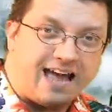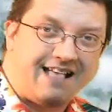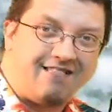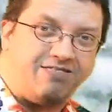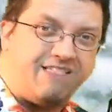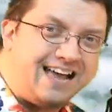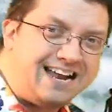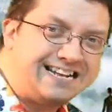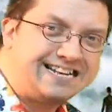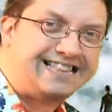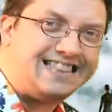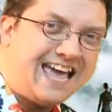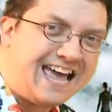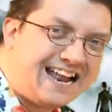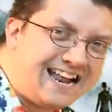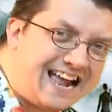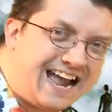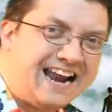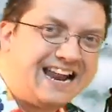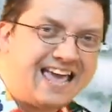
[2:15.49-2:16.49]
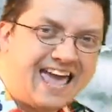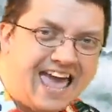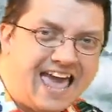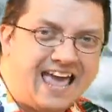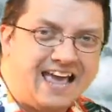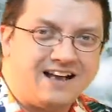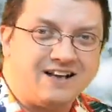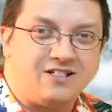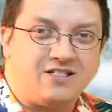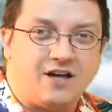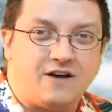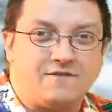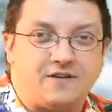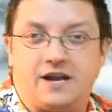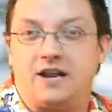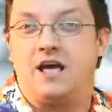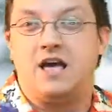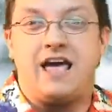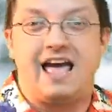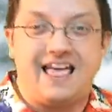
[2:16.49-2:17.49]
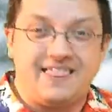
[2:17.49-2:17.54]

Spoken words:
I liked that kind of angle of it.